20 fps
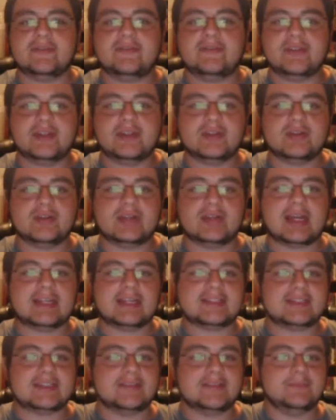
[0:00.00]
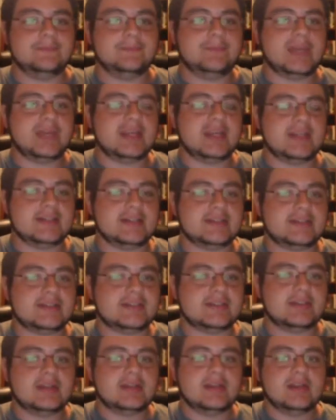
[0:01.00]
feel as the
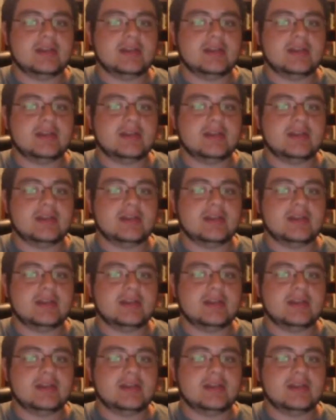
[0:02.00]
base